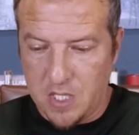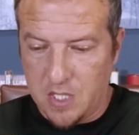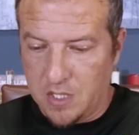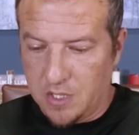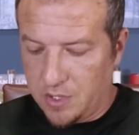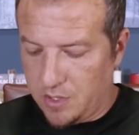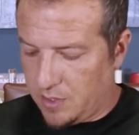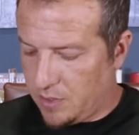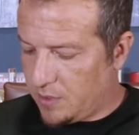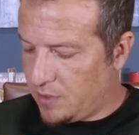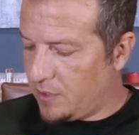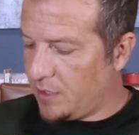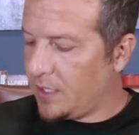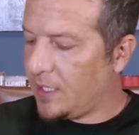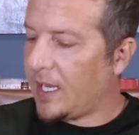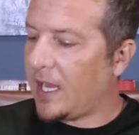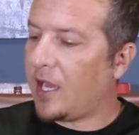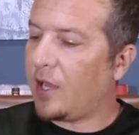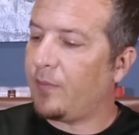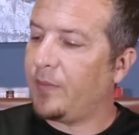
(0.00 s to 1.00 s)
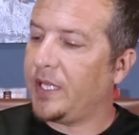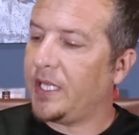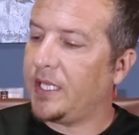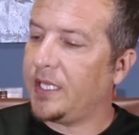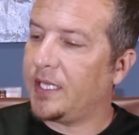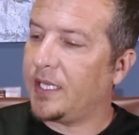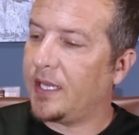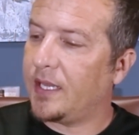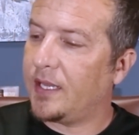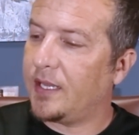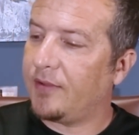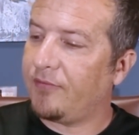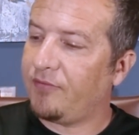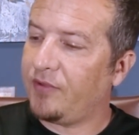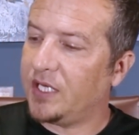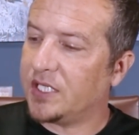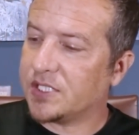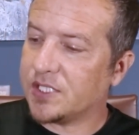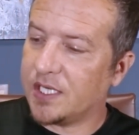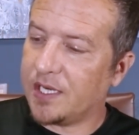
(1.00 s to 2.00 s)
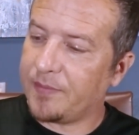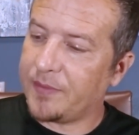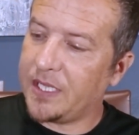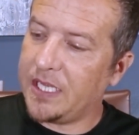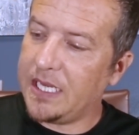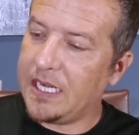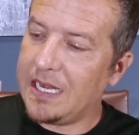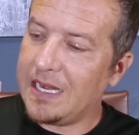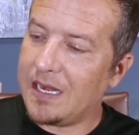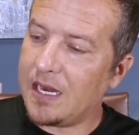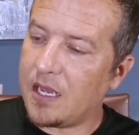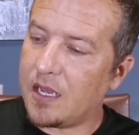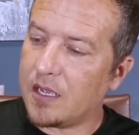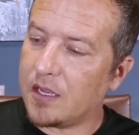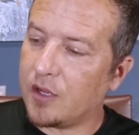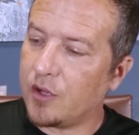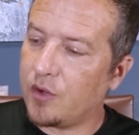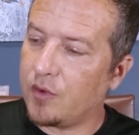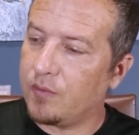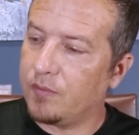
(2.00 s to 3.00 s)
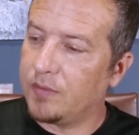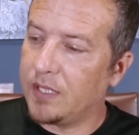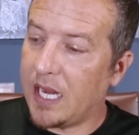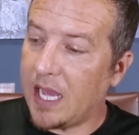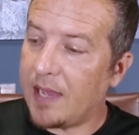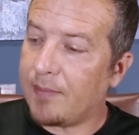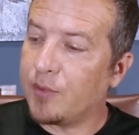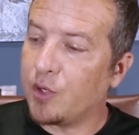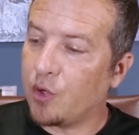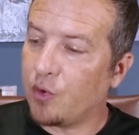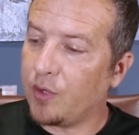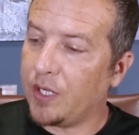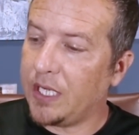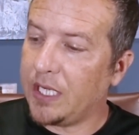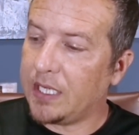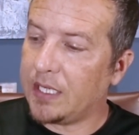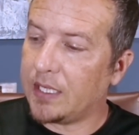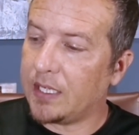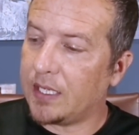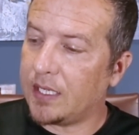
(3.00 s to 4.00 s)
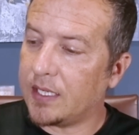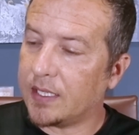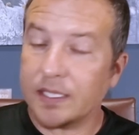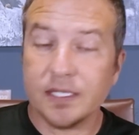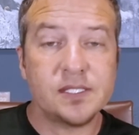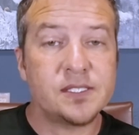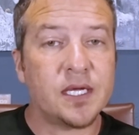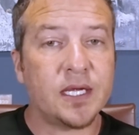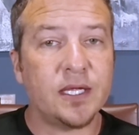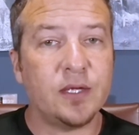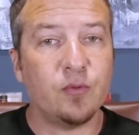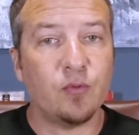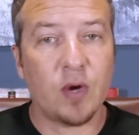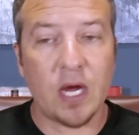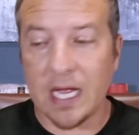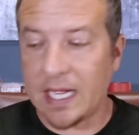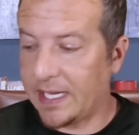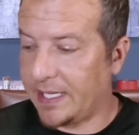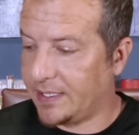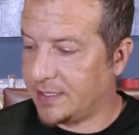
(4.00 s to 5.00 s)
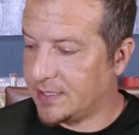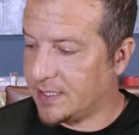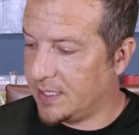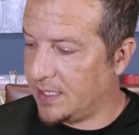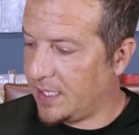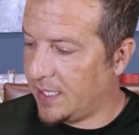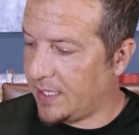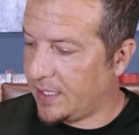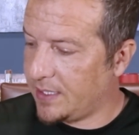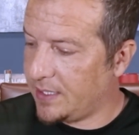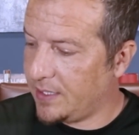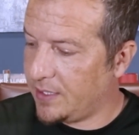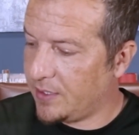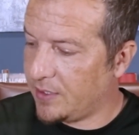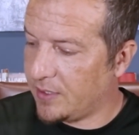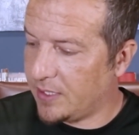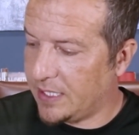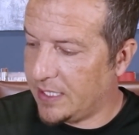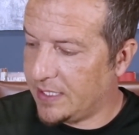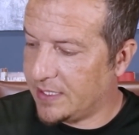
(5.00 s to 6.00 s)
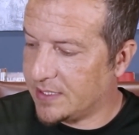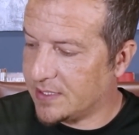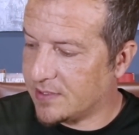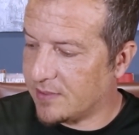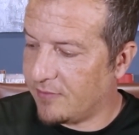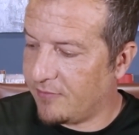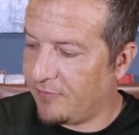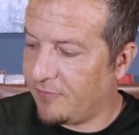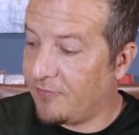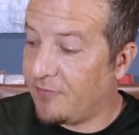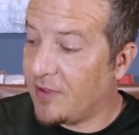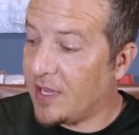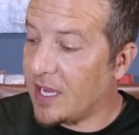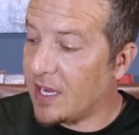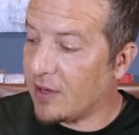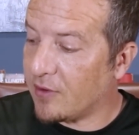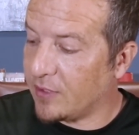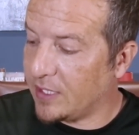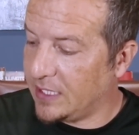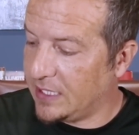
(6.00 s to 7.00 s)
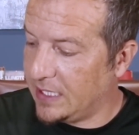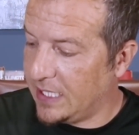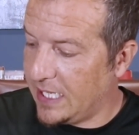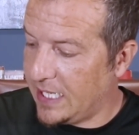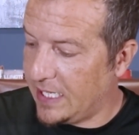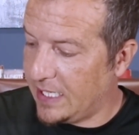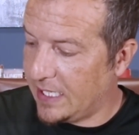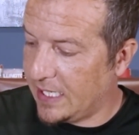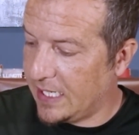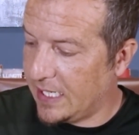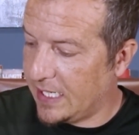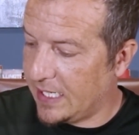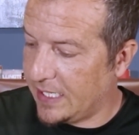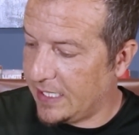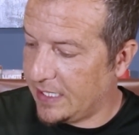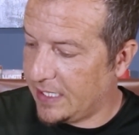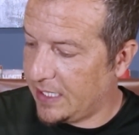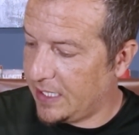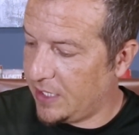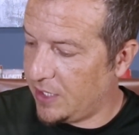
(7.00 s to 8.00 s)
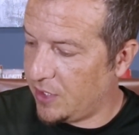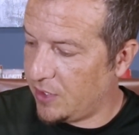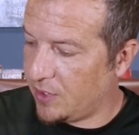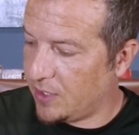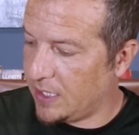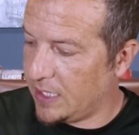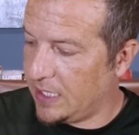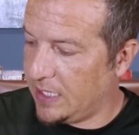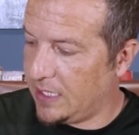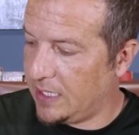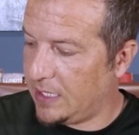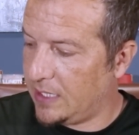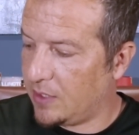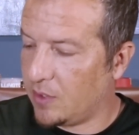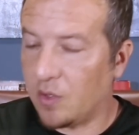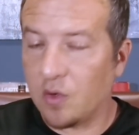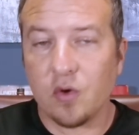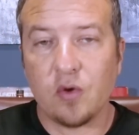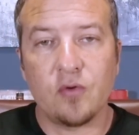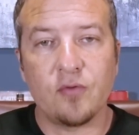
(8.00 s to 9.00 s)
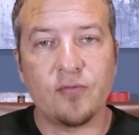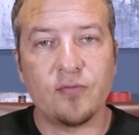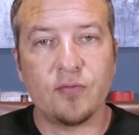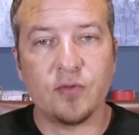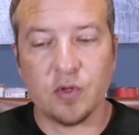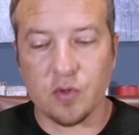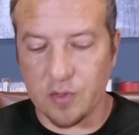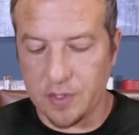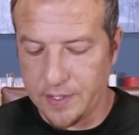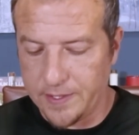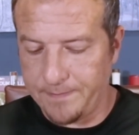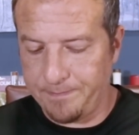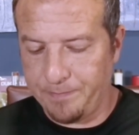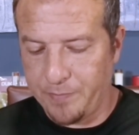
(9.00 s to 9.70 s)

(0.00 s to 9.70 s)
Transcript: Good, good. I'll be uh, finishing up the Knob Creek uh, Kentucky Rye tonight here. It is very late at night here in old Florida.